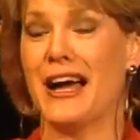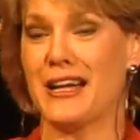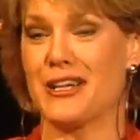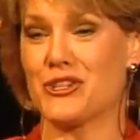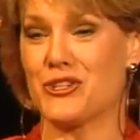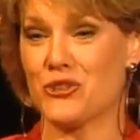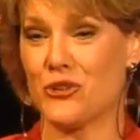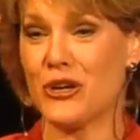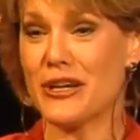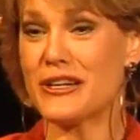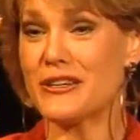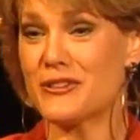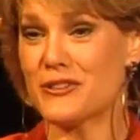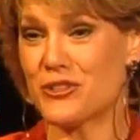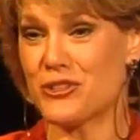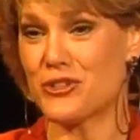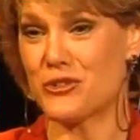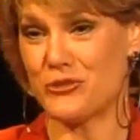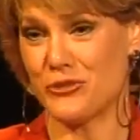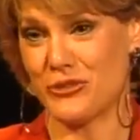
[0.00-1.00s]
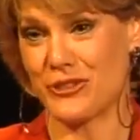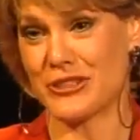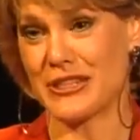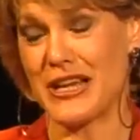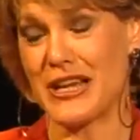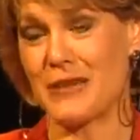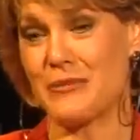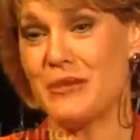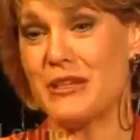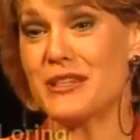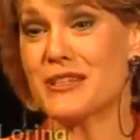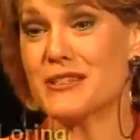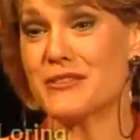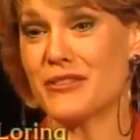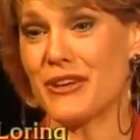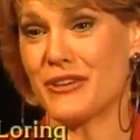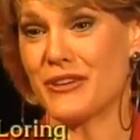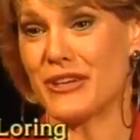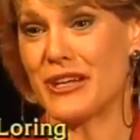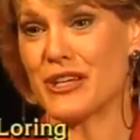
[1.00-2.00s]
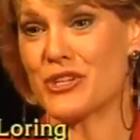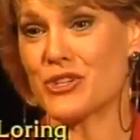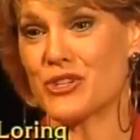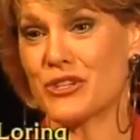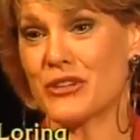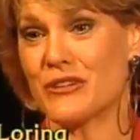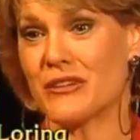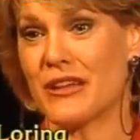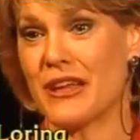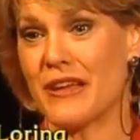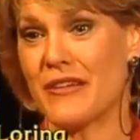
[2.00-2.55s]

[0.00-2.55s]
I joined the Juvenile Diabetes Foundation,